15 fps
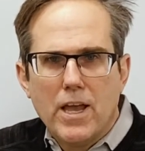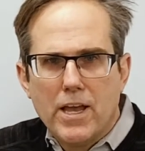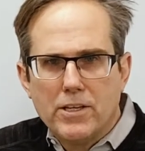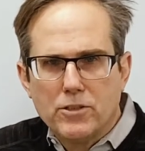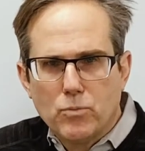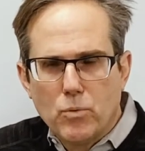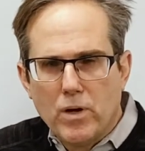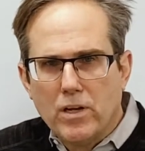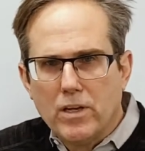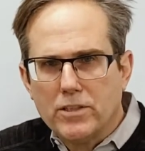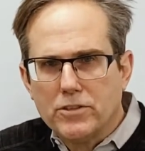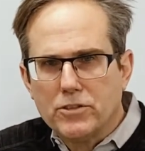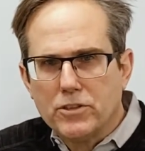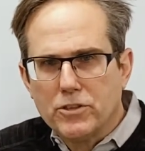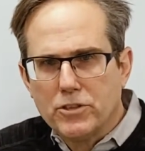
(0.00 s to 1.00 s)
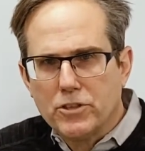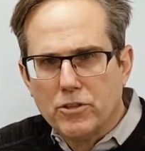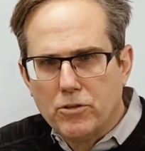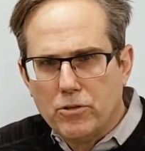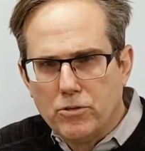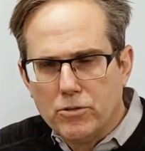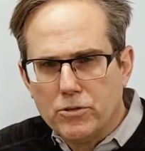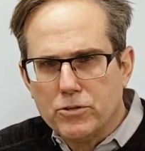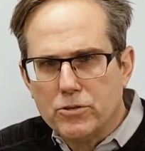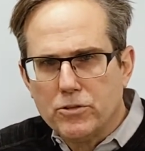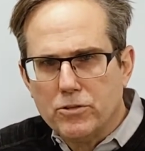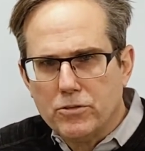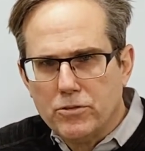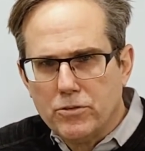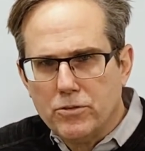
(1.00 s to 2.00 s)
as well as the shareholders'
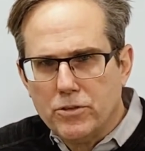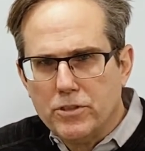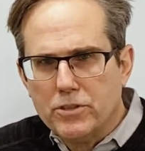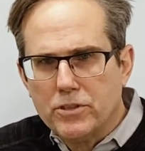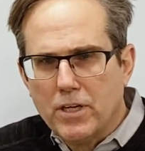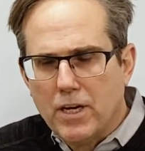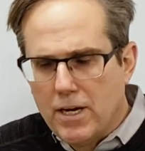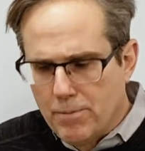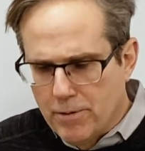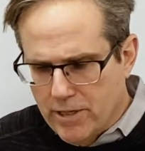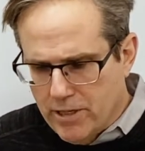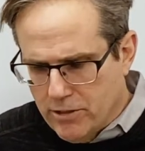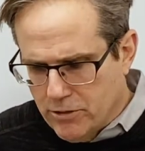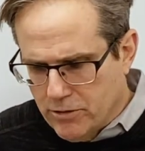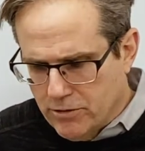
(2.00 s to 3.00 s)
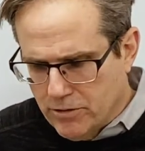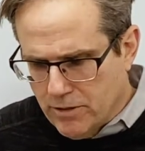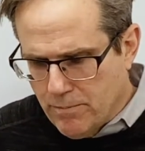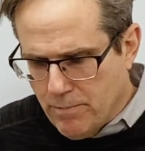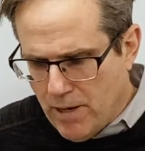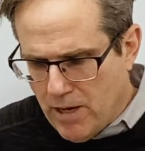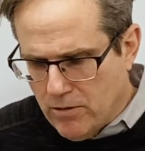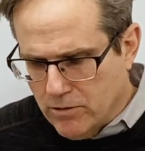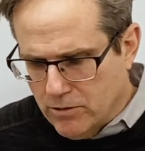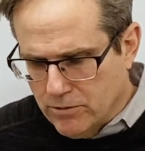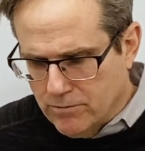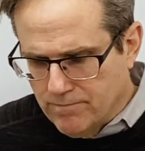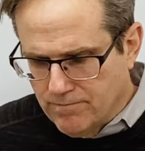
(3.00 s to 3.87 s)
duties, obligations, and powers.